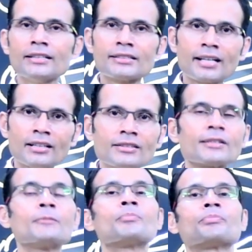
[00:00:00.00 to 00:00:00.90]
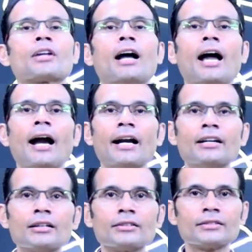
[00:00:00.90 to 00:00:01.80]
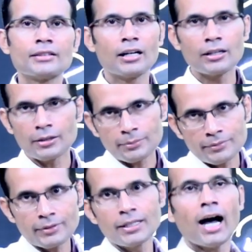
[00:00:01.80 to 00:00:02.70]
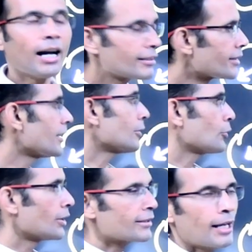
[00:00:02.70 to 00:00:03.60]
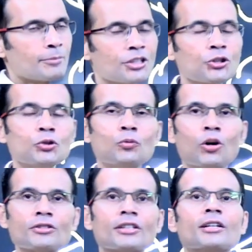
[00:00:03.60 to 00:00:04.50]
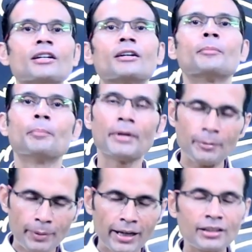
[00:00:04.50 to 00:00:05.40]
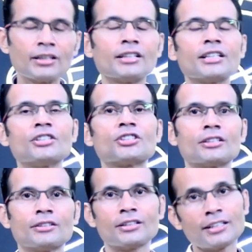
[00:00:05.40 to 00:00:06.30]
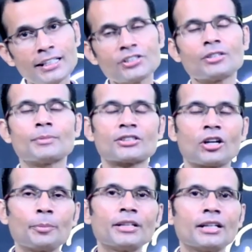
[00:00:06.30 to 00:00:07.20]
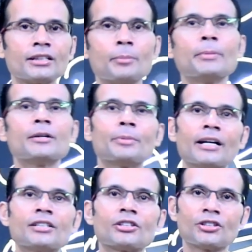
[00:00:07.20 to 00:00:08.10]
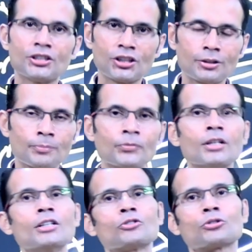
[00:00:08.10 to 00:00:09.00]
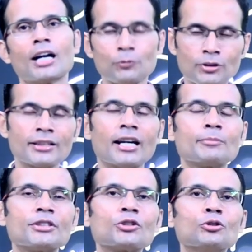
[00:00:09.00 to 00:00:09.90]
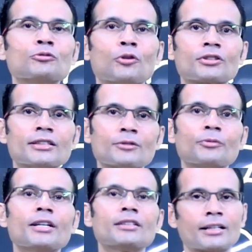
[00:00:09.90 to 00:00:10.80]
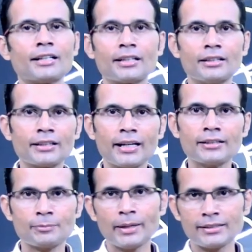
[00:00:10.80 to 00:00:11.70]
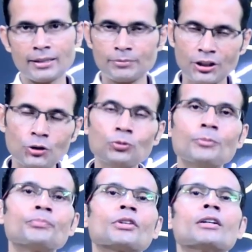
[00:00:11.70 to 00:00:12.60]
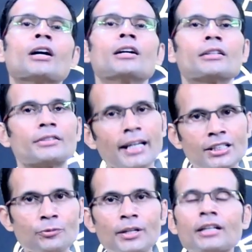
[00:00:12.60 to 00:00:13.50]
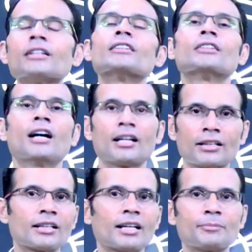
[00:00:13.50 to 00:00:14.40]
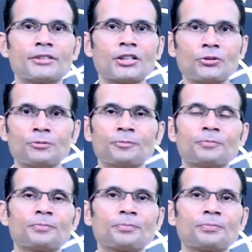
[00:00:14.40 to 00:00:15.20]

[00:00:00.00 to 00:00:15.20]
instance, and the answer to this MCQ was midbrain region. The lesion must have been in the midbrain region. So that was the MCQ for this week, the clinical case based MCQ. Next week, another MCQ.